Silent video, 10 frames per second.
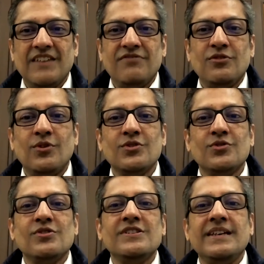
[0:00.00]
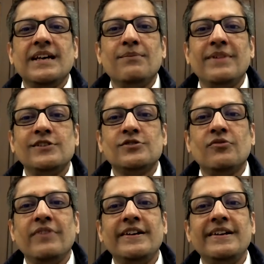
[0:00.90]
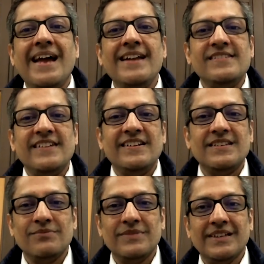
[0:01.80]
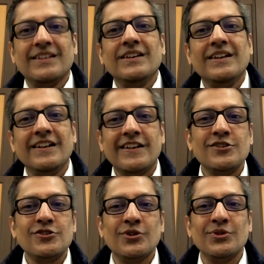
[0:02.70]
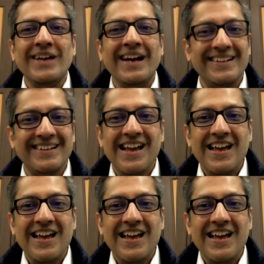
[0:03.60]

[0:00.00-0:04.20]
If you want to only see updates of where Dan said something, it can show you that.